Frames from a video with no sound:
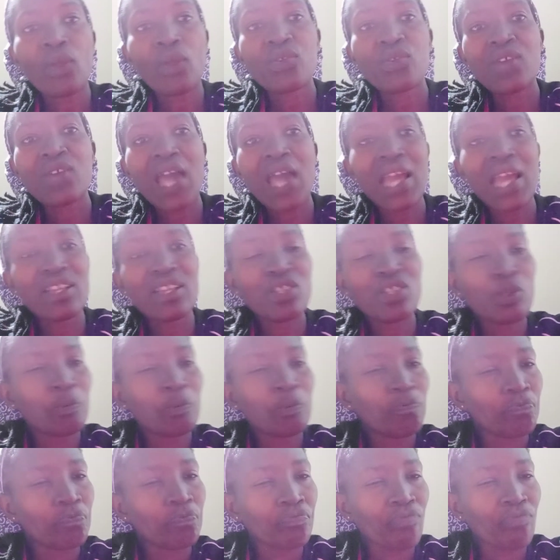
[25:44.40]
So, guys,
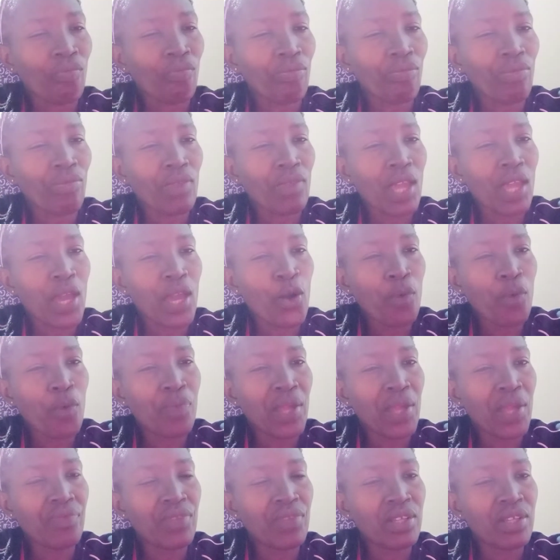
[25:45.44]
I hope
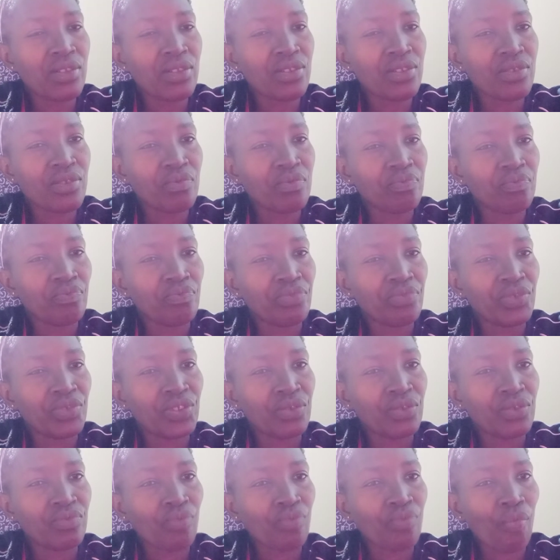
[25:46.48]
that this
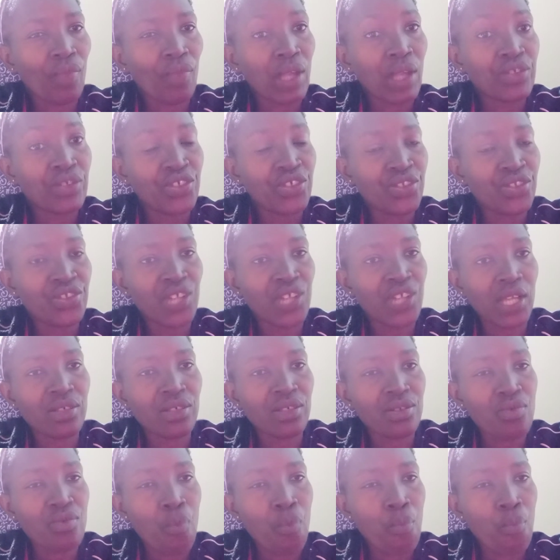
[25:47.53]
chit chat